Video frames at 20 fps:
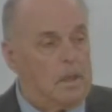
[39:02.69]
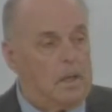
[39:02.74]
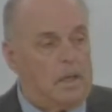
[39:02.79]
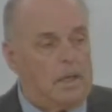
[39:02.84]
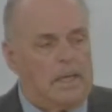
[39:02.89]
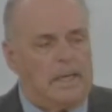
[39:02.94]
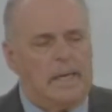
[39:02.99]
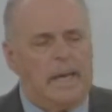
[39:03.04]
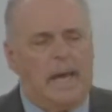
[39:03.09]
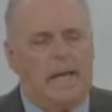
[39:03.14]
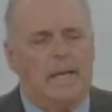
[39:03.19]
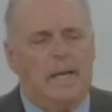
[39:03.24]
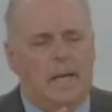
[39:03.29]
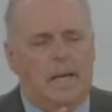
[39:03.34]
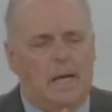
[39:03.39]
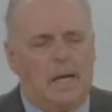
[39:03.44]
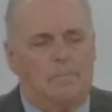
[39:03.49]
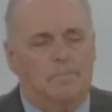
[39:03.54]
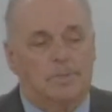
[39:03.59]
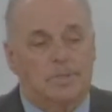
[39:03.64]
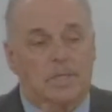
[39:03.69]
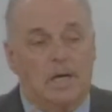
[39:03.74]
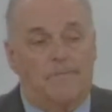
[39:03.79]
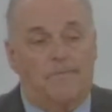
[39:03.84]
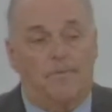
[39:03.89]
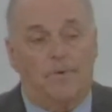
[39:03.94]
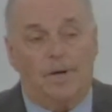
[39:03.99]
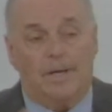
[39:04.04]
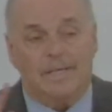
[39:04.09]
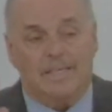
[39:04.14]
He had to come,
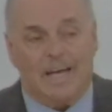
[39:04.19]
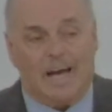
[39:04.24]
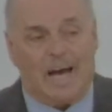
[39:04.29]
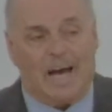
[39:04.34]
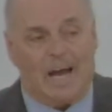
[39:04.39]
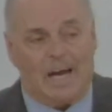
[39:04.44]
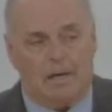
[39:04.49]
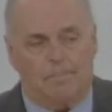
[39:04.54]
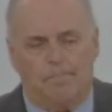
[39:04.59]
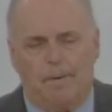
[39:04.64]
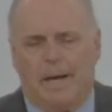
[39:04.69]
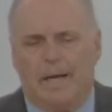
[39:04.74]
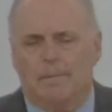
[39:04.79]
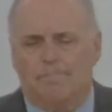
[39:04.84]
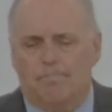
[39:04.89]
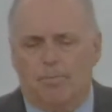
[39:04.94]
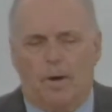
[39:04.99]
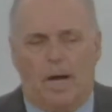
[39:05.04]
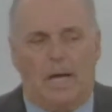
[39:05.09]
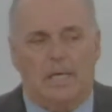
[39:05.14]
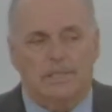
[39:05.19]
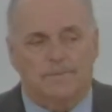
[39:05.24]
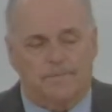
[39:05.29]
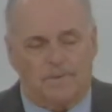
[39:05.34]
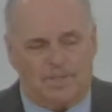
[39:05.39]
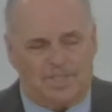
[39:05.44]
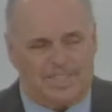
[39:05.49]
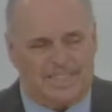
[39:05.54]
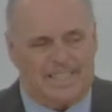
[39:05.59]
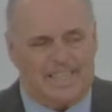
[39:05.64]
suffer, and die to pay the price for
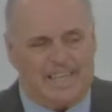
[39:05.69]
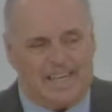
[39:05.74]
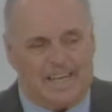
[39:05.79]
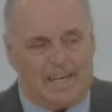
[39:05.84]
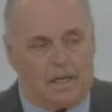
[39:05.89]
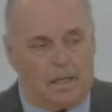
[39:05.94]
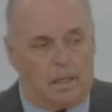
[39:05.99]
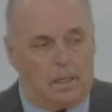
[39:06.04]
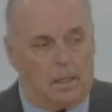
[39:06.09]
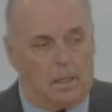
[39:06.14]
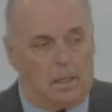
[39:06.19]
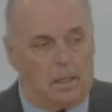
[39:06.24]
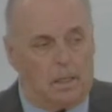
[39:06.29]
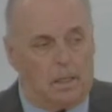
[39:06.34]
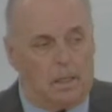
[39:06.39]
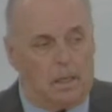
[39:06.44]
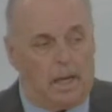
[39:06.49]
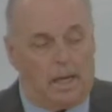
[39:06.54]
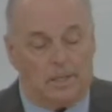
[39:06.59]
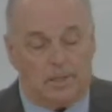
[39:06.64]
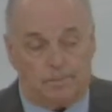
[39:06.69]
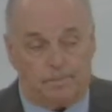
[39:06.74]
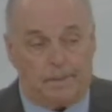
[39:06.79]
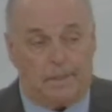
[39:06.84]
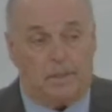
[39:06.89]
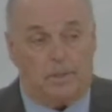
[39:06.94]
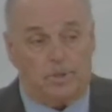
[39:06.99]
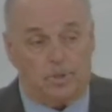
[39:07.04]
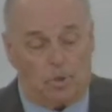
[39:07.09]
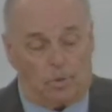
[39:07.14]
sin and
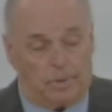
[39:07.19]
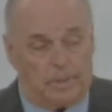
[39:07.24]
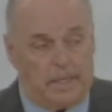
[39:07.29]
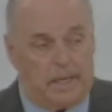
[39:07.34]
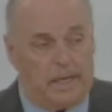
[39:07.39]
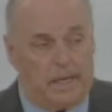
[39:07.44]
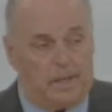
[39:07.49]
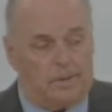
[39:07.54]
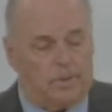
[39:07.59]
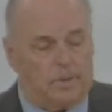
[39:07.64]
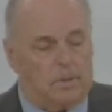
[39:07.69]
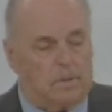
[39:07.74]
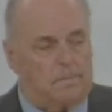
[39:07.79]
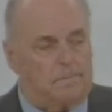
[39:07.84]
spiritual death.